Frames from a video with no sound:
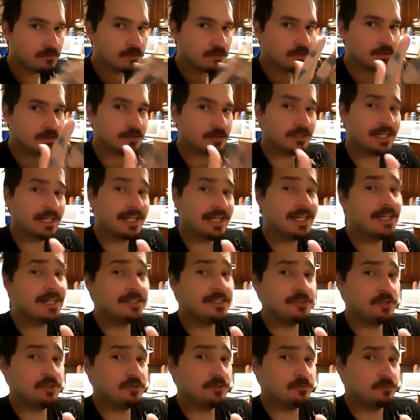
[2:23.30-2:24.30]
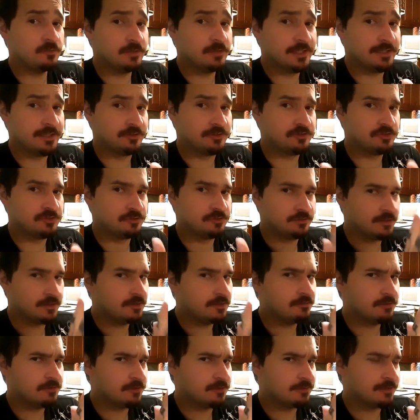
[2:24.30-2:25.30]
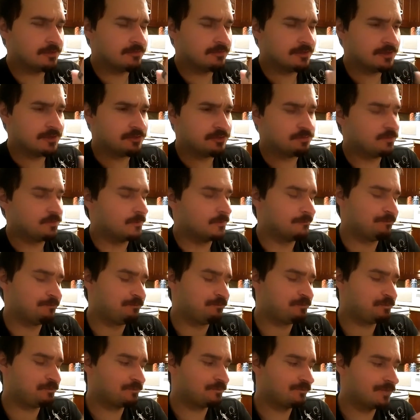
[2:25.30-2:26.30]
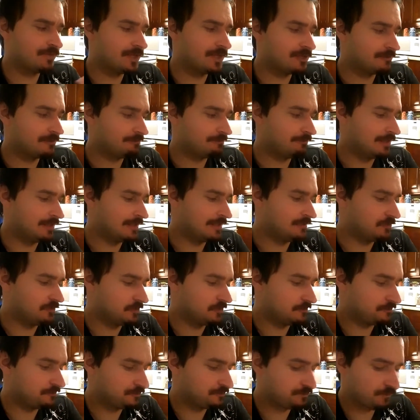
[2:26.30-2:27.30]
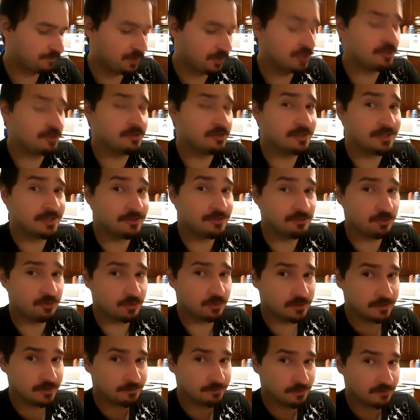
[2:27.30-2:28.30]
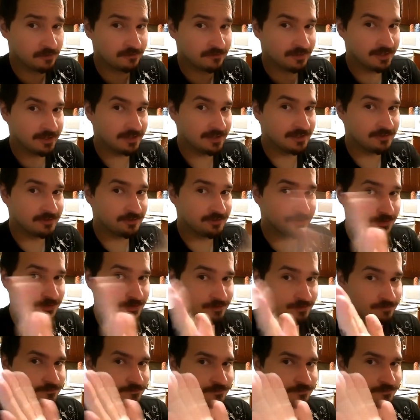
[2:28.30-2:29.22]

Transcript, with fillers: They ain't too rich. They're a little bit rich, but nothing major. You could enjoy both cakes and